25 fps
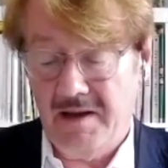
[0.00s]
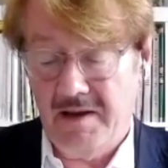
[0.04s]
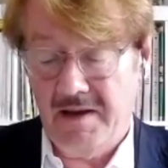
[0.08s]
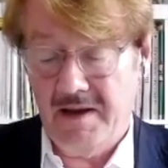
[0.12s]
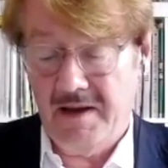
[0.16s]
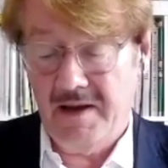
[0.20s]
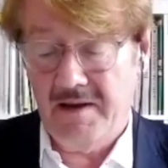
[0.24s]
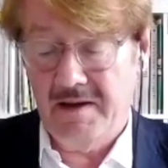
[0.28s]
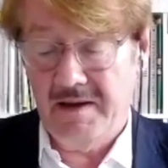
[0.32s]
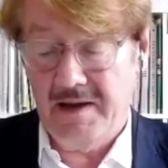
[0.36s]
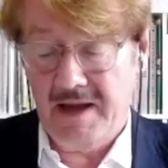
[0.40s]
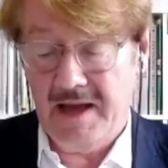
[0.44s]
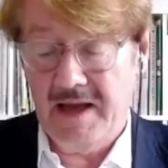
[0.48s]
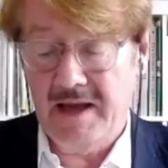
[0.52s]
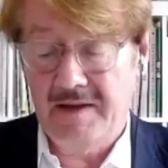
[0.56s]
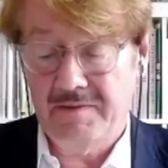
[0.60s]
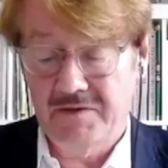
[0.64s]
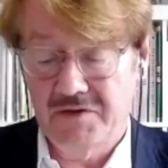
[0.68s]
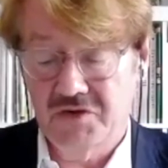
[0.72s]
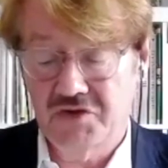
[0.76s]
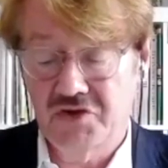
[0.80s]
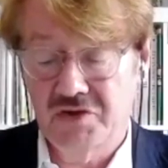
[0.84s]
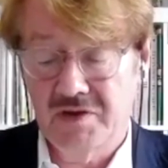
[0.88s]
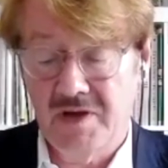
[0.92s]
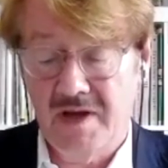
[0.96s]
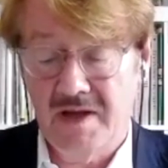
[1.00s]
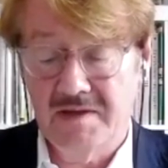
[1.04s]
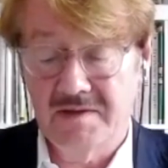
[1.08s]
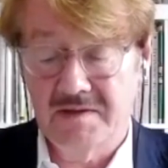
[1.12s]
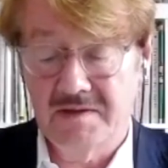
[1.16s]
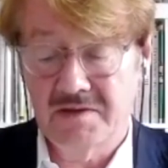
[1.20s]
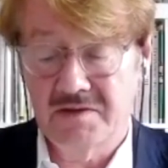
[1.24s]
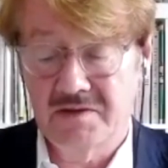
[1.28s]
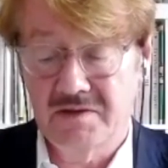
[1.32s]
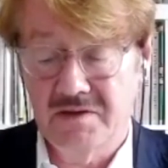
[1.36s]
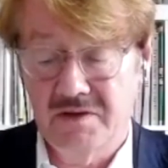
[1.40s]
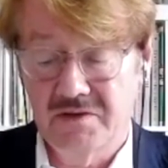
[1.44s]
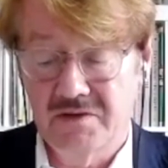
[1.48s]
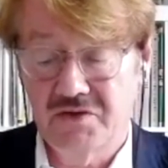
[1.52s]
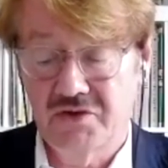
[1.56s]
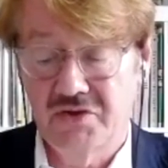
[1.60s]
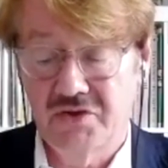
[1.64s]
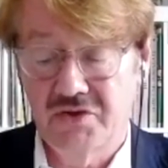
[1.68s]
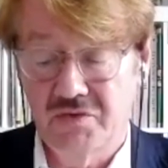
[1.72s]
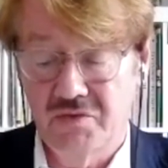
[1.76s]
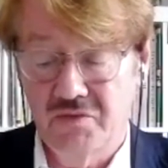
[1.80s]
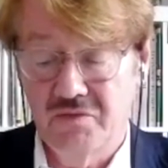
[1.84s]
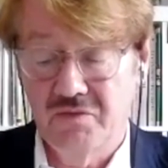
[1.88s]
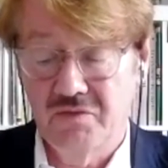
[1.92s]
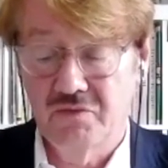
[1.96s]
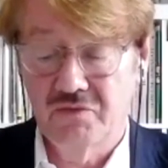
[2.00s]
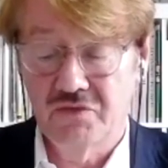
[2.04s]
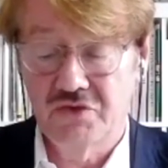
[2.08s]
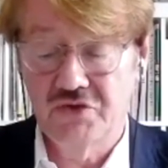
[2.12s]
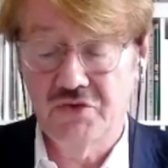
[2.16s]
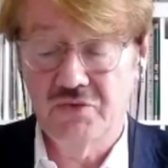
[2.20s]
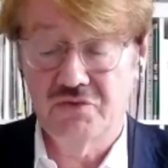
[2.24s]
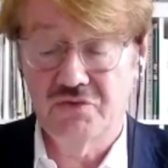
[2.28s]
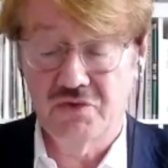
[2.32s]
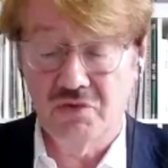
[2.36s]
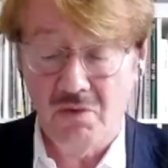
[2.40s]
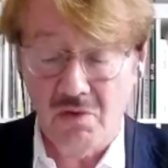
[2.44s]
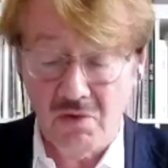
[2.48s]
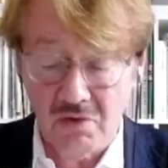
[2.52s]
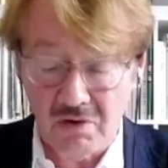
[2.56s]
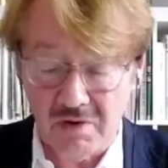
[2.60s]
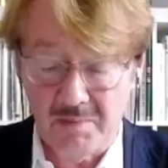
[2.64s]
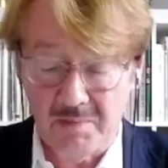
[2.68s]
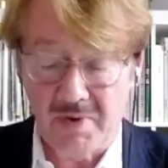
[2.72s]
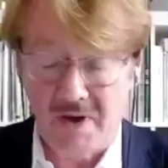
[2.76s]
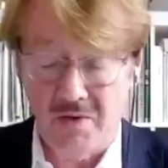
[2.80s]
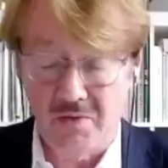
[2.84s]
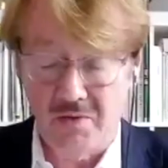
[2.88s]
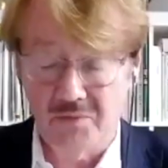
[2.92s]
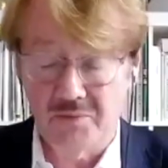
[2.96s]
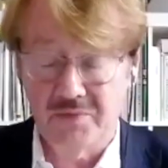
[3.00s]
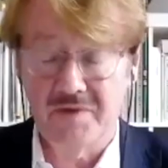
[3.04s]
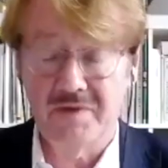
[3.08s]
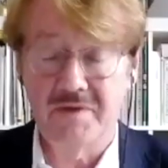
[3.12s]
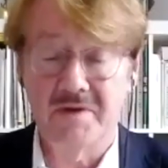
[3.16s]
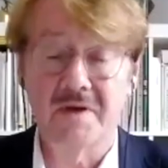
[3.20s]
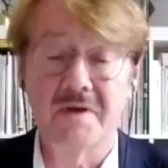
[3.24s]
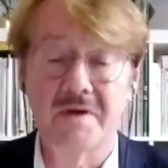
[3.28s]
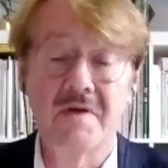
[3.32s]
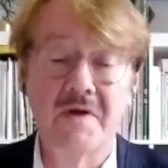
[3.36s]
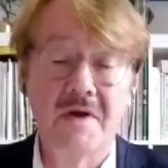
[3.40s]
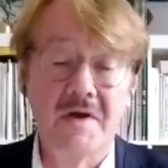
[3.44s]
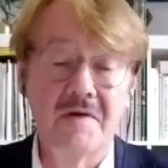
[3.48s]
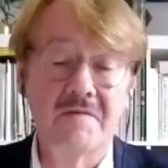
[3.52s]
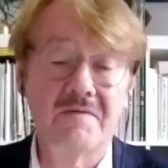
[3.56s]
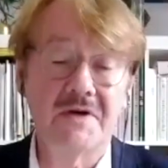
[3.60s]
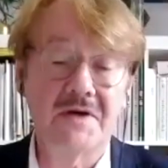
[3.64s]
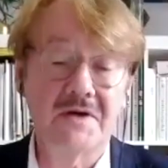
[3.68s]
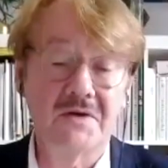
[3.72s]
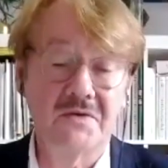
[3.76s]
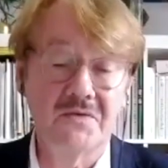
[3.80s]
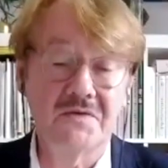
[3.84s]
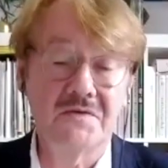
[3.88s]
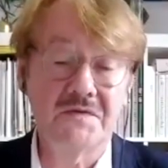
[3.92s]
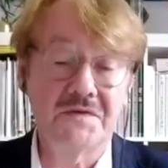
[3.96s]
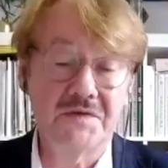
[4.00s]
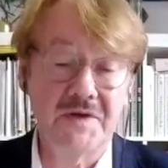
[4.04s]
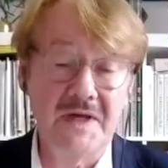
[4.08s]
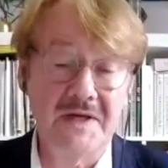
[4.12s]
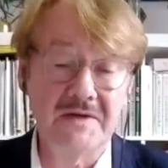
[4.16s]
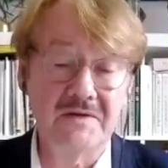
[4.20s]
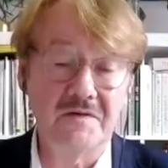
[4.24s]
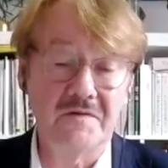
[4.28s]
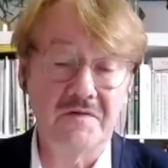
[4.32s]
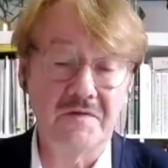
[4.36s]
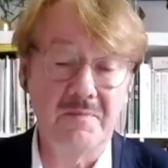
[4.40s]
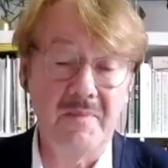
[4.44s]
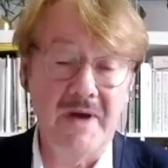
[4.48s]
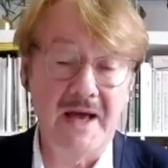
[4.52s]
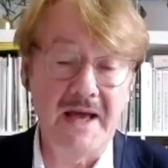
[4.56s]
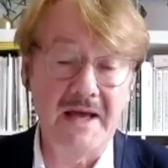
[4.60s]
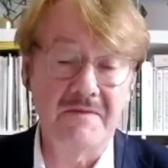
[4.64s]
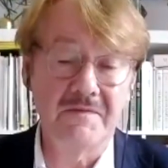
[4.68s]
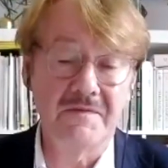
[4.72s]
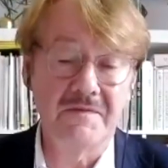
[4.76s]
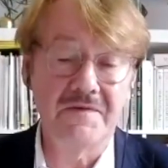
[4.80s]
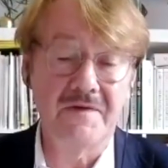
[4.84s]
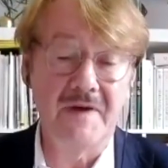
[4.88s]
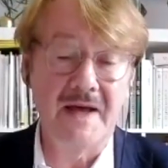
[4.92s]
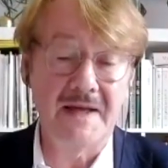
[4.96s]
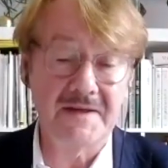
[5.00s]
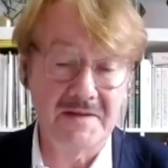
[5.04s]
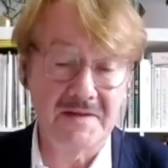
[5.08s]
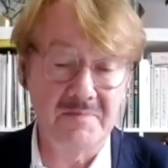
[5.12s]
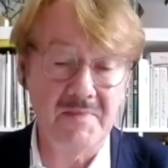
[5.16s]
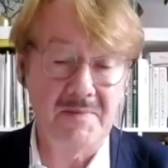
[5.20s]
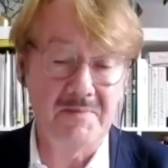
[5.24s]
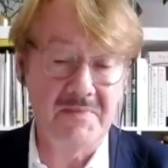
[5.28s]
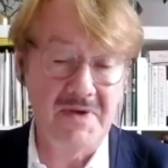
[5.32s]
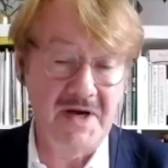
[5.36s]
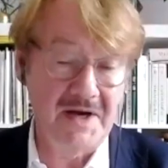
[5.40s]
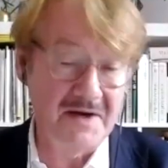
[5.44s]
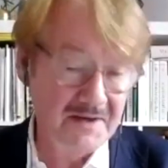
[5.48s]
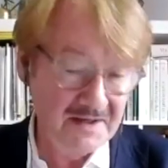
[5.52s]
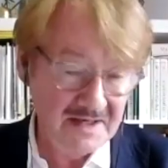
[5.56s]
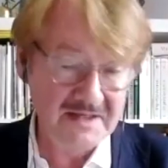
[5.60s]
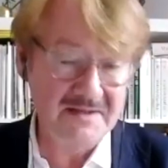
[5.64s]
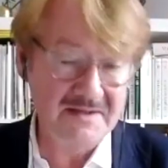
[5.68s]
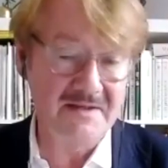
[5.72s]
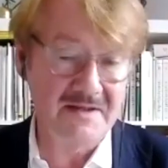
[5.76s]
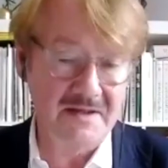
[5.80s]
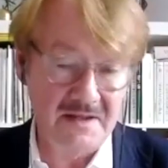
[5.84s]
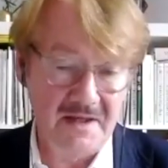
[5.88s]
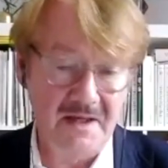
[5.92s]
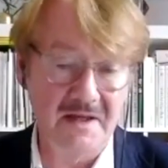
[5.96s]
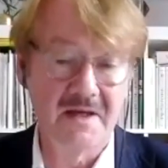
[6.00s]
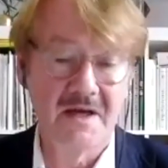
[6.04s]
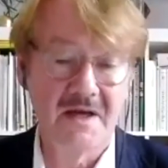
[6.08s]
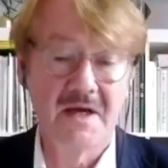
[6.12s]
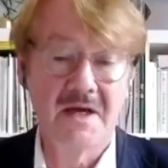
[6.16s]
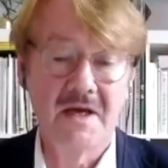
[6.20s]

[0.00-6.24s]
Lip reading: I had the chance to talk about with a very good friend of mine, Fatima Mernissi.